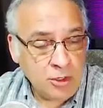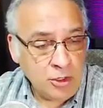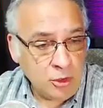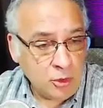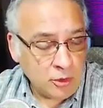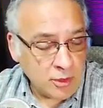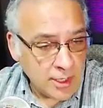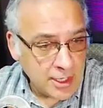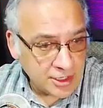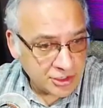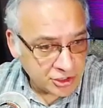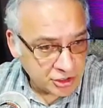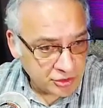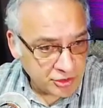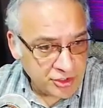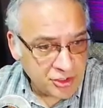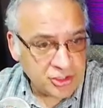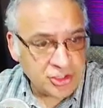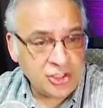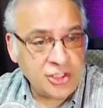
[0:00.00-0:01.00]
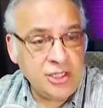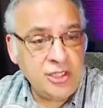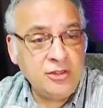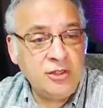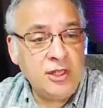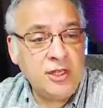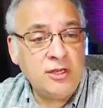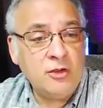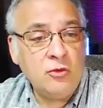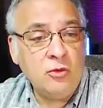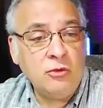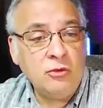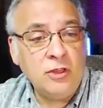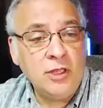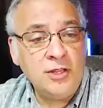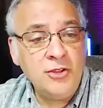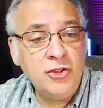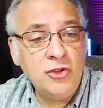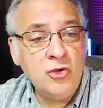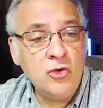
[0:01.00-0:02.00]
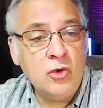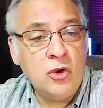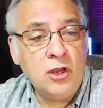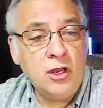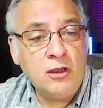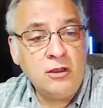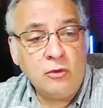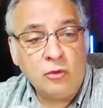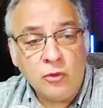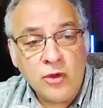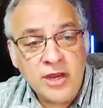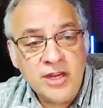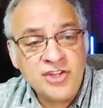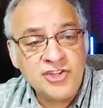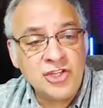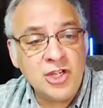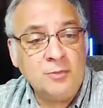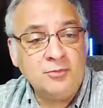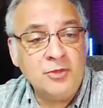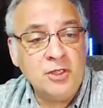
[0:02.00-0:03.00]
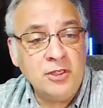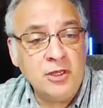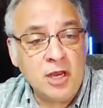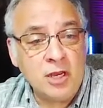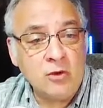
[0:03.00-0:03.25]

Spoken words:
you'll actually see that it will let you rate something: